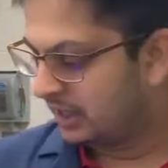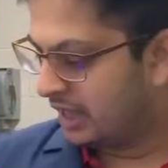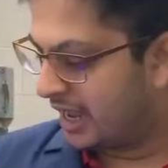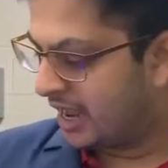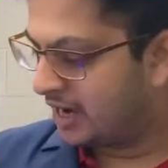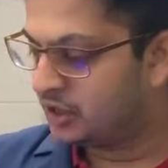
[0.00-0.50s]

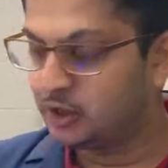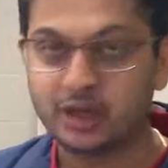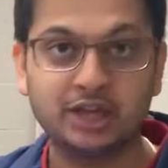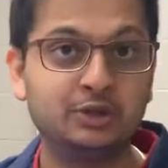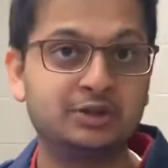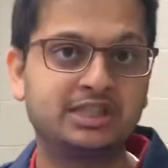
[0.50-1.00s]
And you
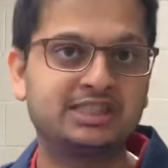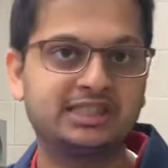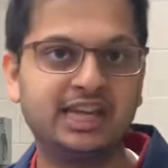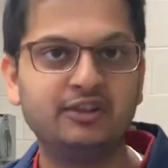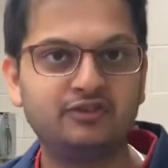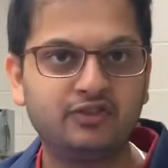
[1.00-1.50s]
can use the
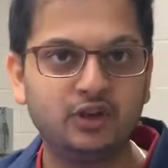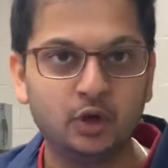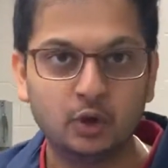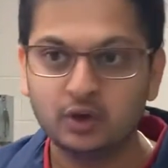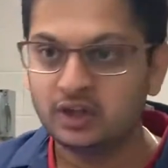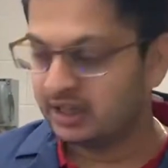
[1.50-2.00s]
same
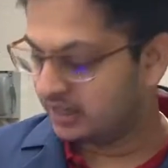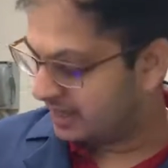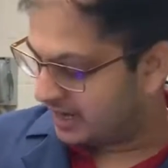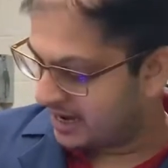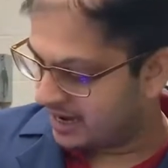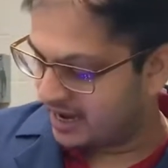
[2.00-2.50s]
fluid
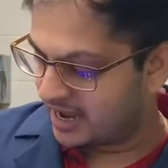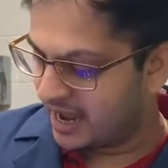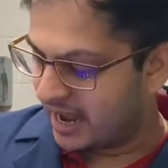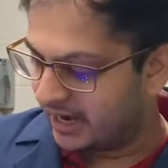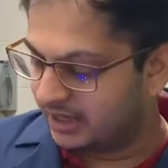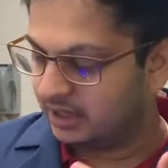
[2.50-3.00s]

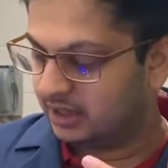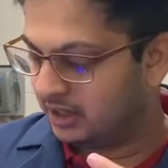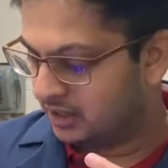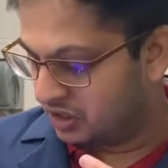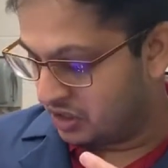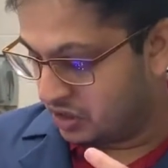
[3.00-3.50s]
and
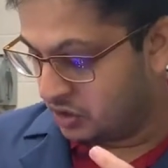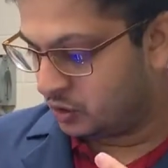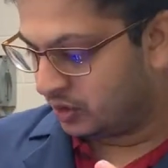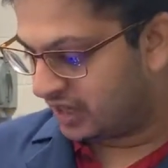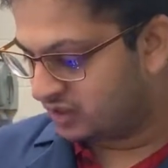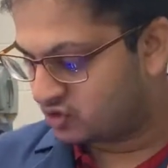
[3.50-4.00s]
you
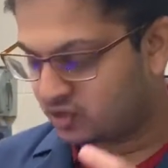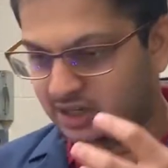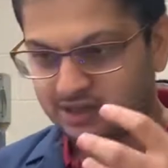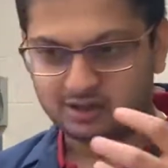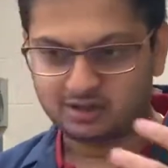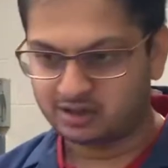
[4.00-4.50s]
can
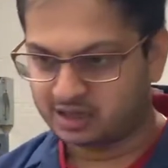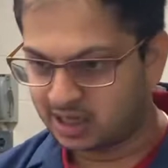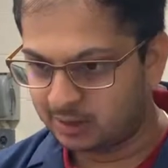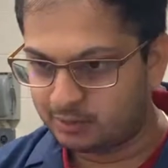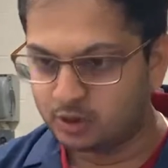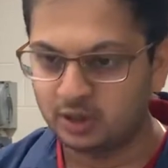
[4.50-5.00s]

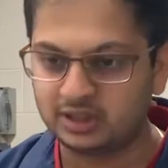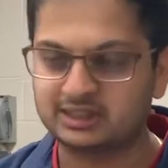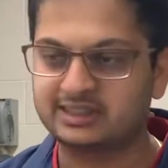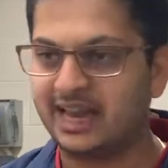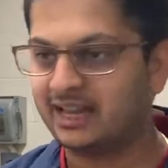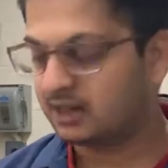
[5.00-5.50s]
keep doing the
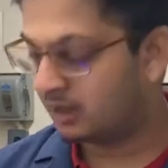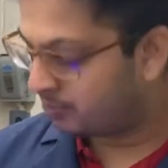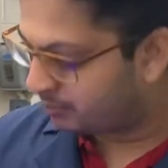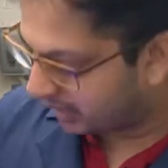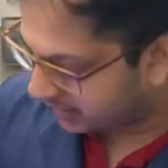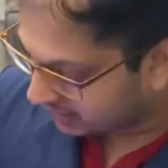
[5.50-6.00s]
cycle.
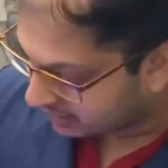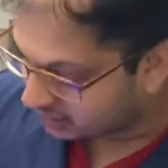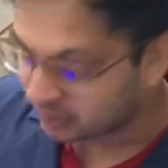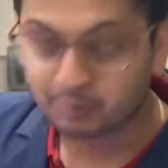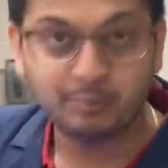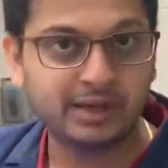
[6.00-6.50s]
But
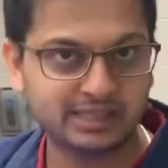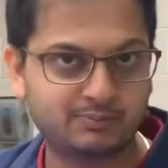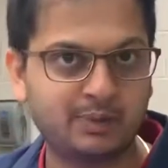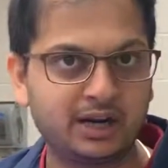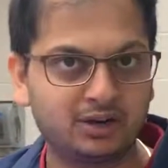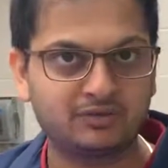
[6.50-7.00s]
the best
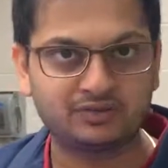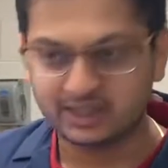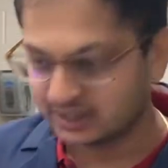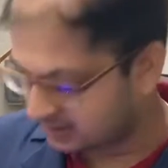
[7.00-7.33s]
part of this,